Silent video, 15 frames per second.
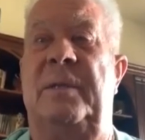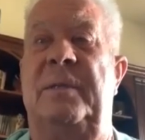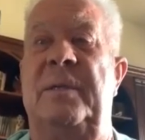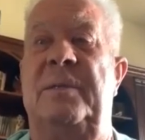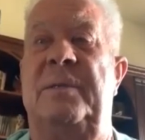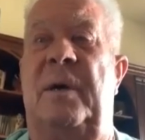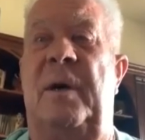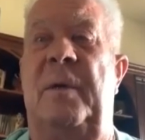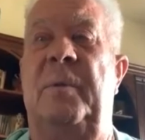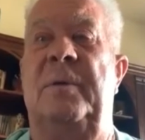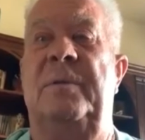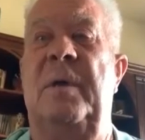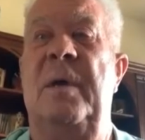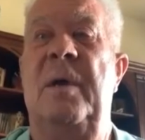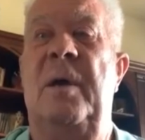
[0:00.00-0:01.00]
at this time
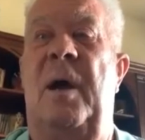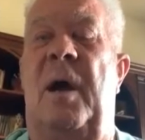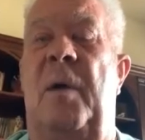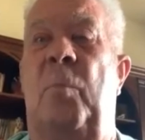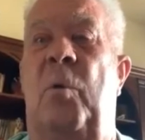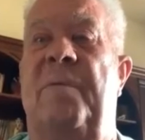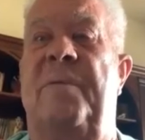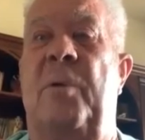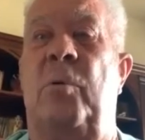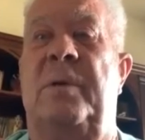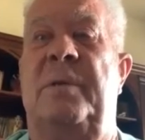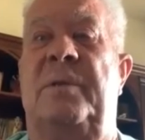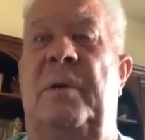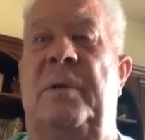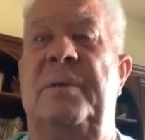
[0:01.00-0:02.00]
because I'm more
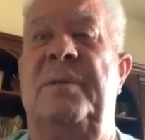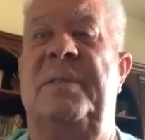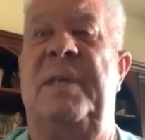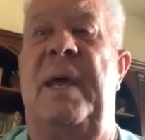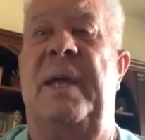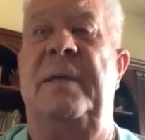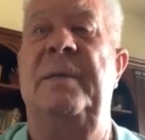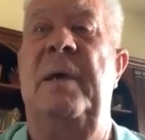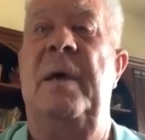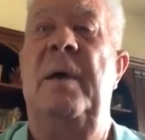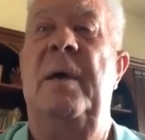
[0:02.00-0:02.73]
focused on the state,